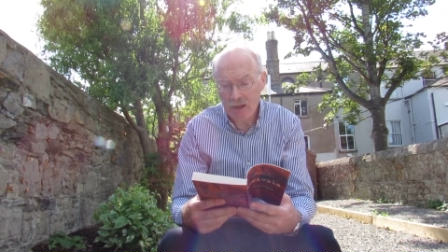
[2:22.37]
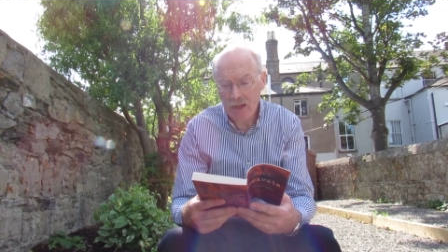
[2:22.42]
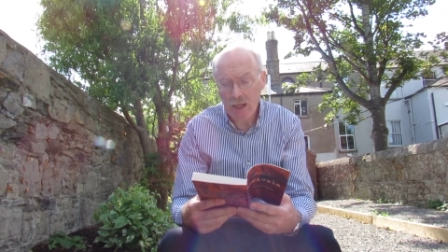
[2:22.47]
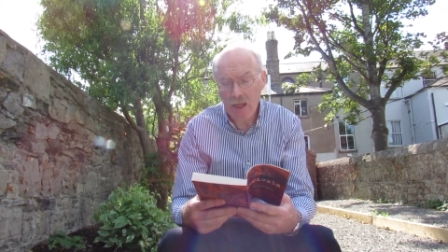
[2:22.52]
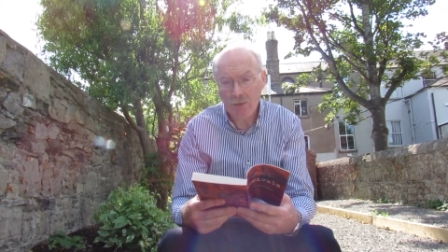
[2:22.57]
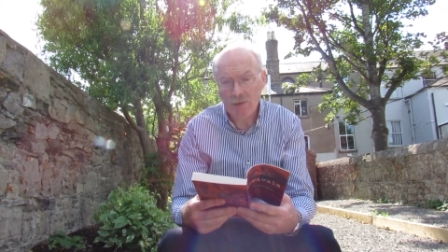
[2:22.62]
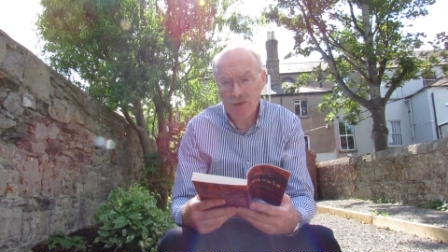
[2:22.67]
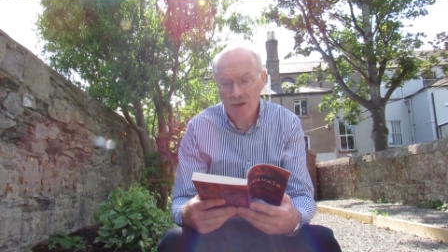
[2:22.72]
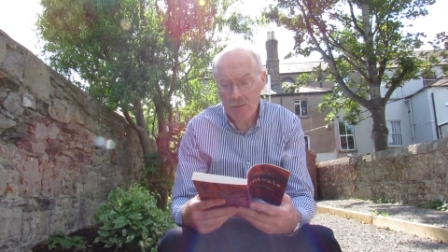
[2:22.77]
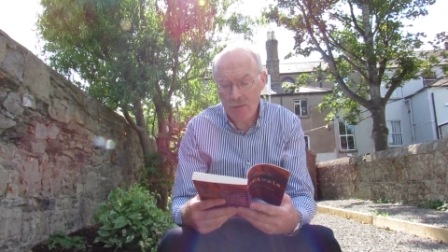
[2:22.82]

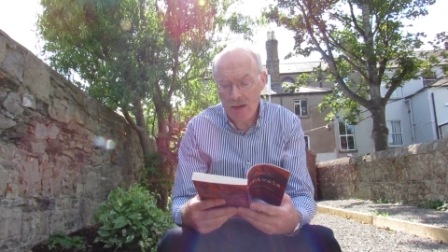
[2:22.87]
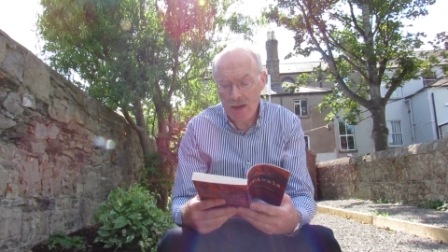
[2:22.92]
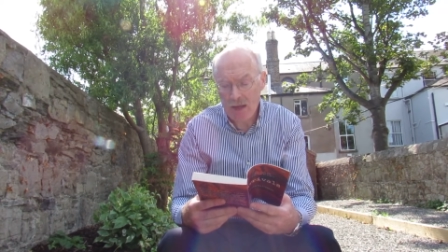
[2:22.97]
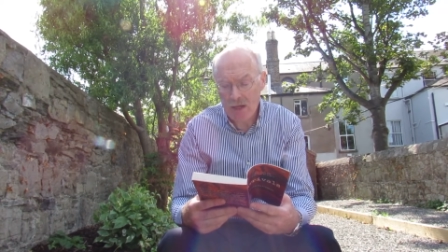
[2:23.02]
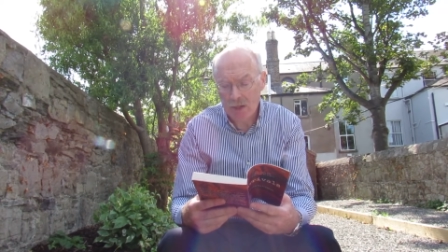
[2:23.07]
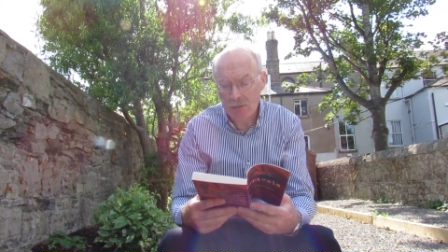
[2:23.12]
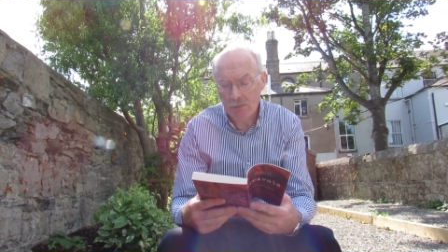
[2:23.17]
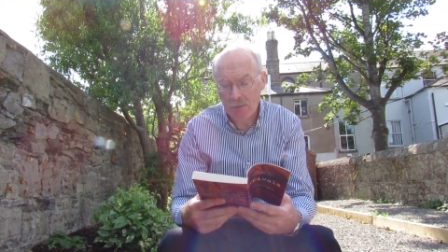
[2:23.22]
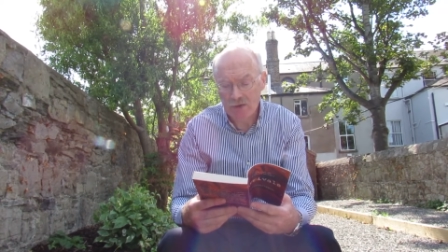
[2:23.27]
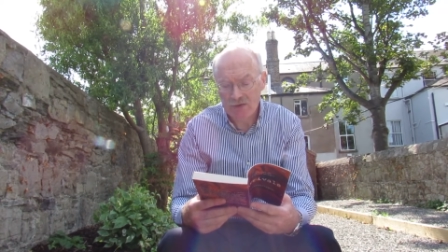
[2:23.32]
He was a
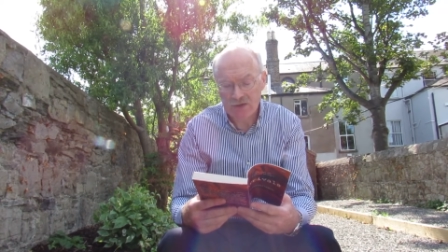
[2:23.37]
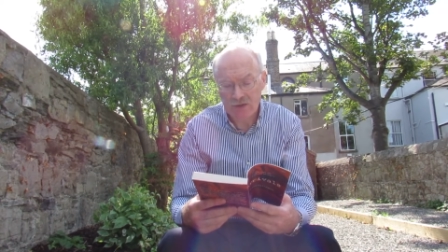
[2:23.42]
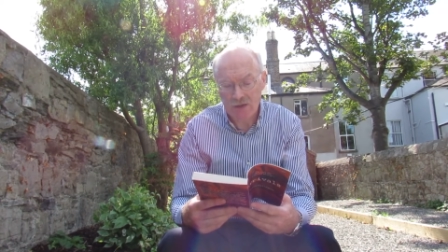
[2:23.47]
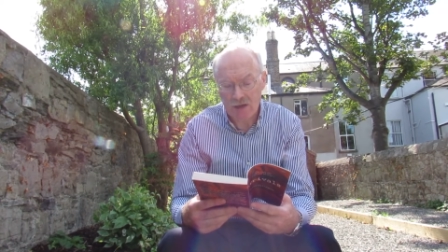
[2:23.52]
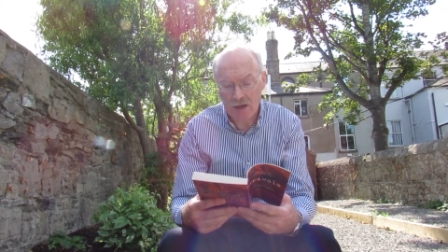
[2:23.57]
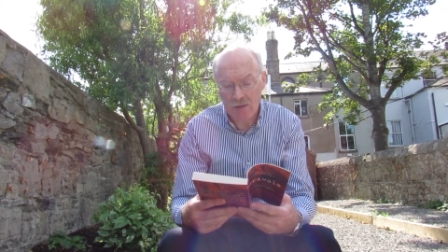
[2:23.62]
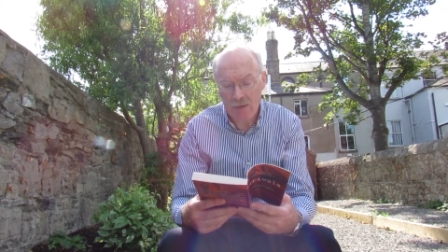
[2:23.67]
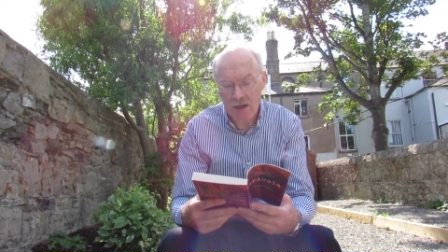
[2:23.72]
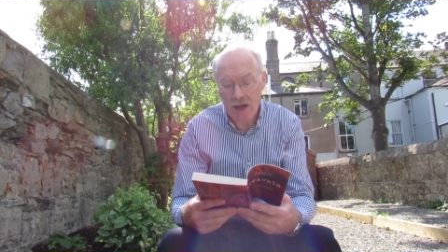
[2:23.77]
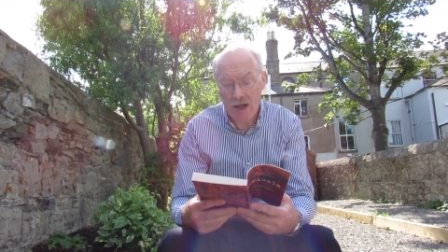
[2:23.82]
big,
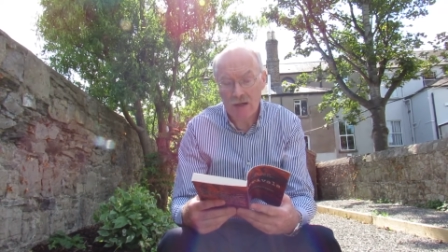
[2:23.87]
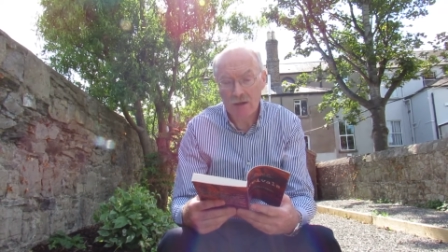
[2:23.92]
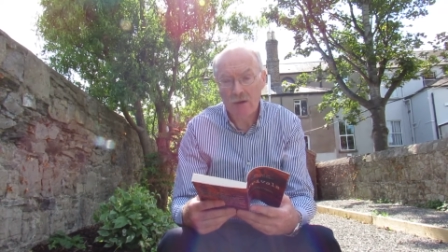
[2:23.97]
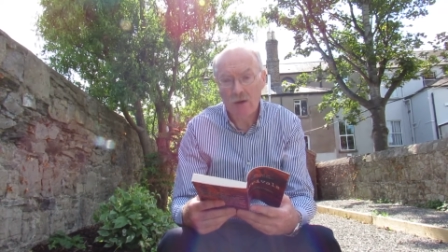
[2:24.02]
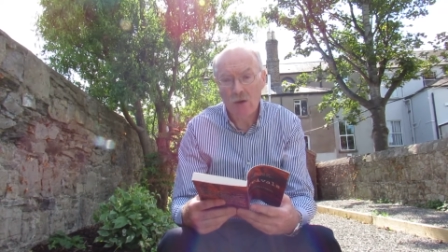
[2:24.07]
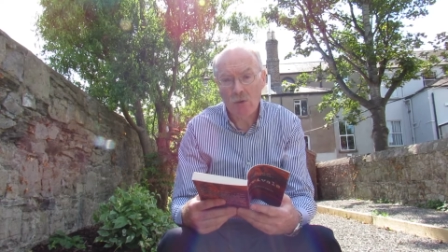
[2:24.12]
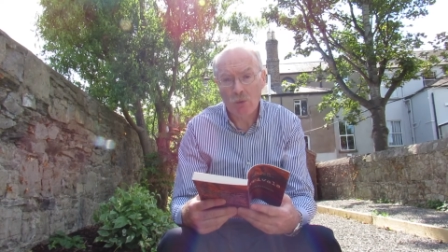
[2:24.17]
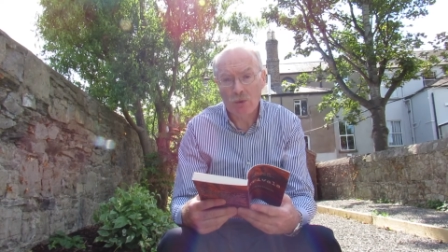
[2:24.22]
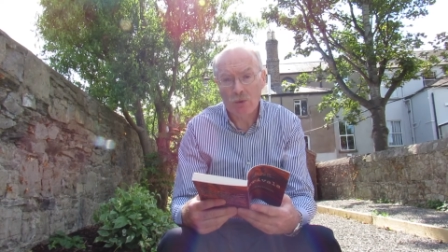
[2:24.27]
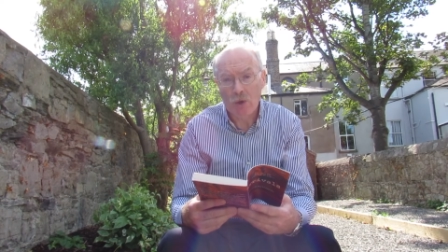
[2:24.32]
muscular man
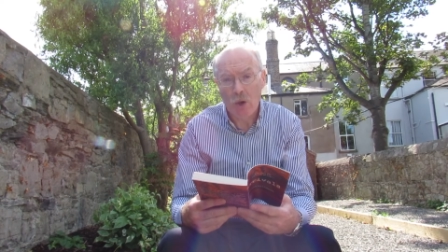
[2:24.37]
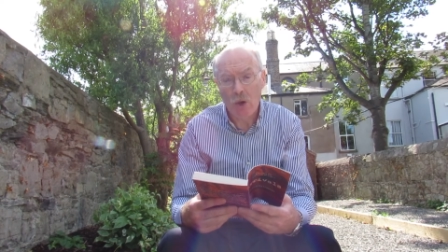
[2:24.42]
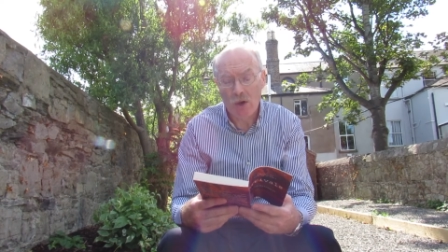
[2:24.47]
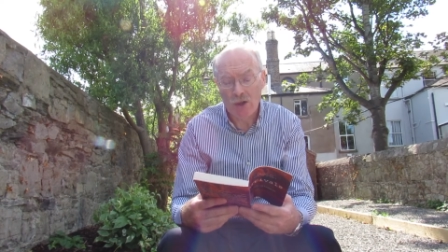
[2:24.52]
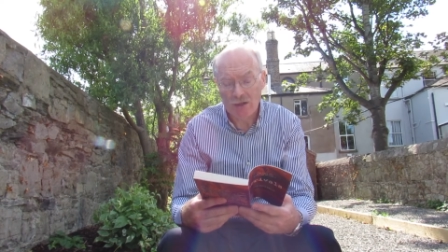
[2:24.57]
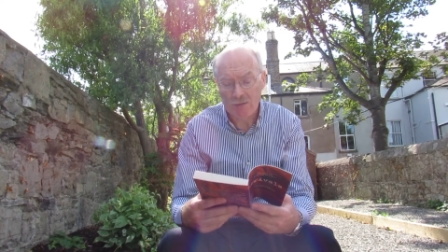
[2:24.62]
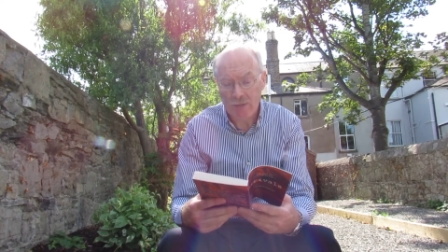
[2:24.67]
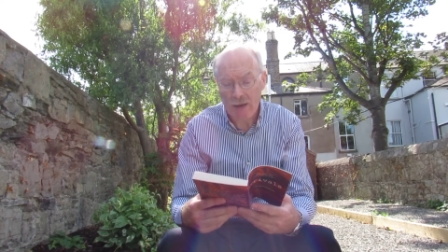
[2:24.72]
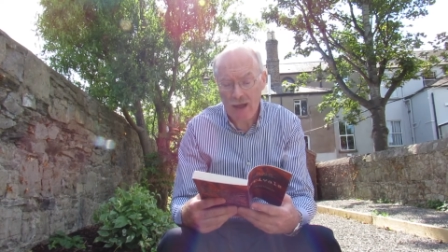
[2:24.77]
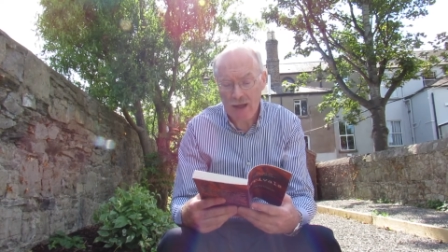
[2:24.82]
with
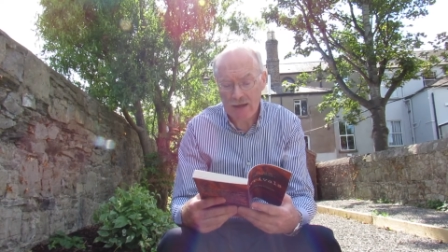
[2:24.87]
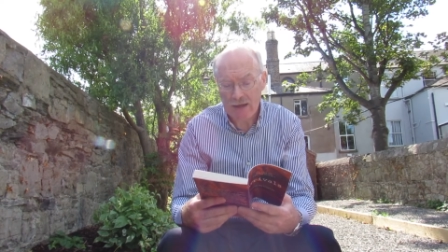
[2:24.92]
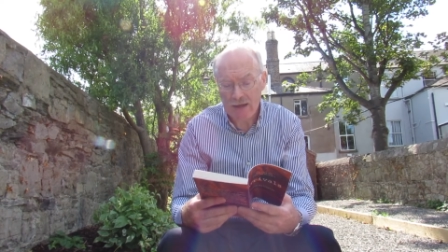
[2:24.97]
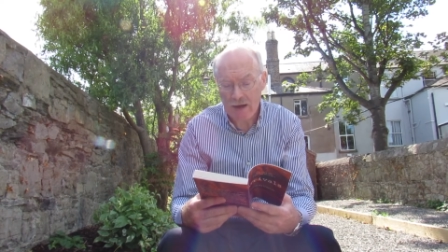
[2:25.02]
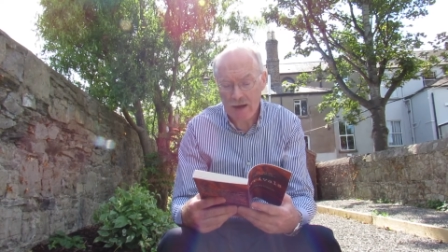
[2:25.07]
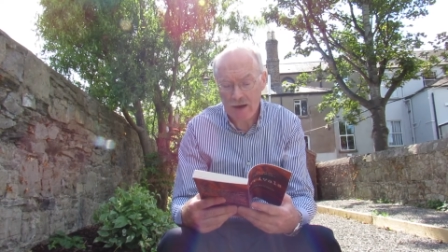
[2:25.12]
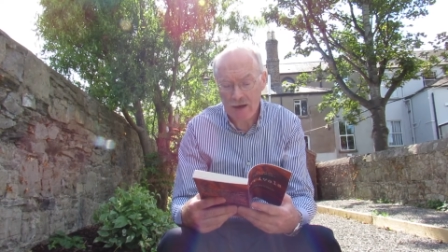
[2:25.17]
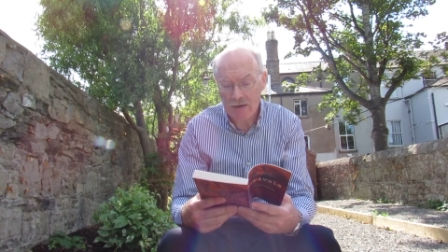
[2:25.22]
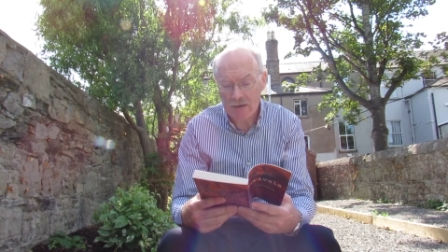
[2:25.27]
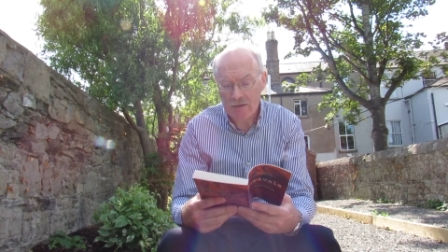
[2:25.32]
oiled black
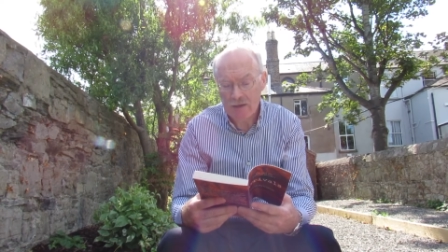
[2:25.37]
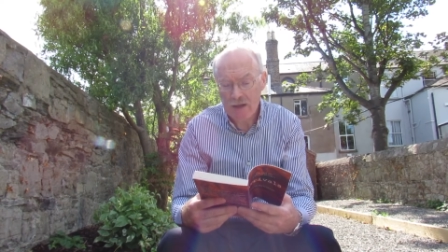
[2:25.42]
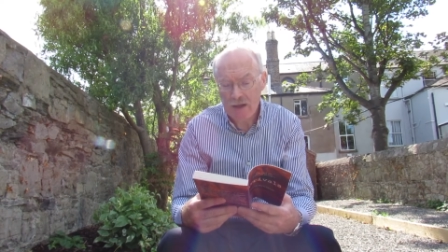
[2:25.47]
hair,